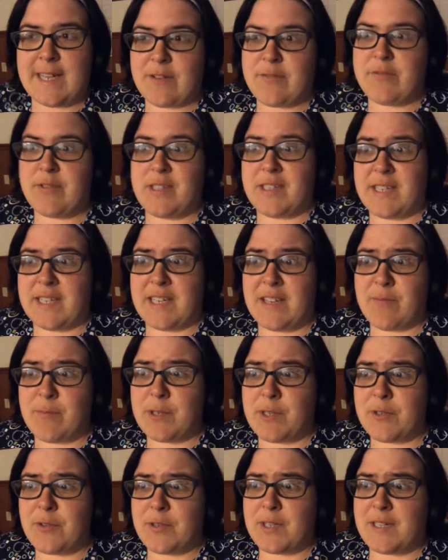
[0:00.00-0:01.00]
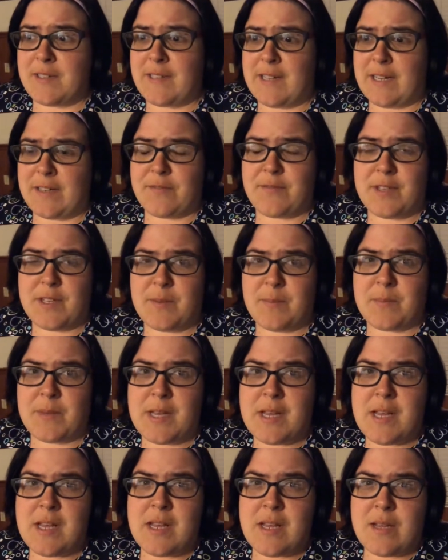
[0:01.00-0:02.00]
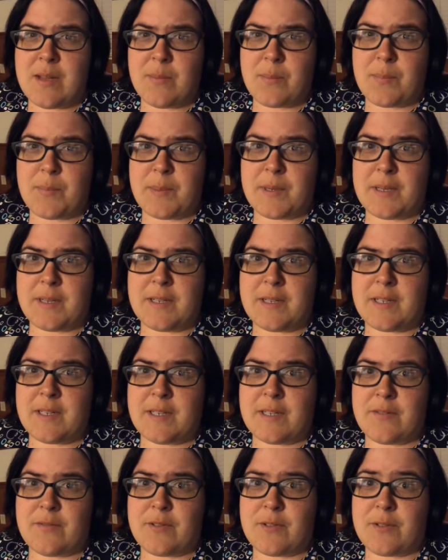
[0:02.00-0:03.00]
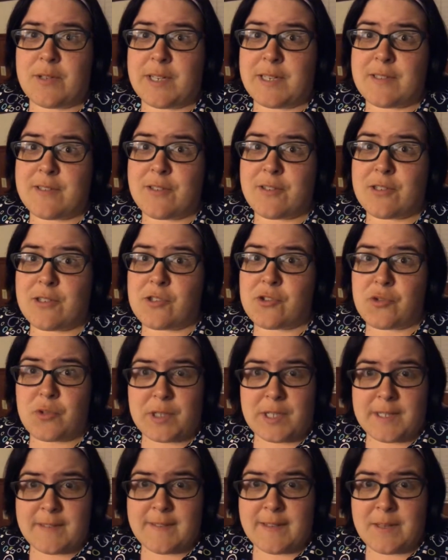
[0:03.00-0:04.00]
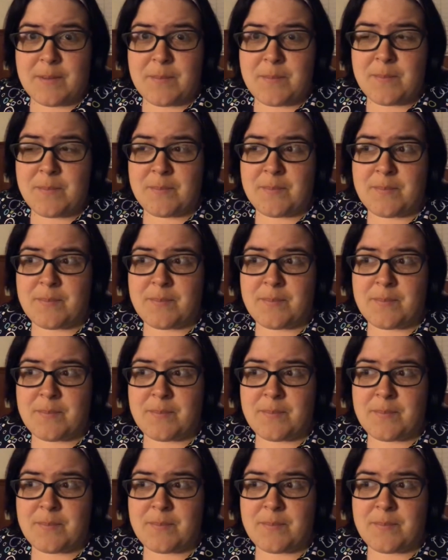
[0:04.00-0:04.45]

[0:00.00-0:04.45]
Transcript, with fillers: I feel like I've been doing a lot of them, but if you guys are enjoying them,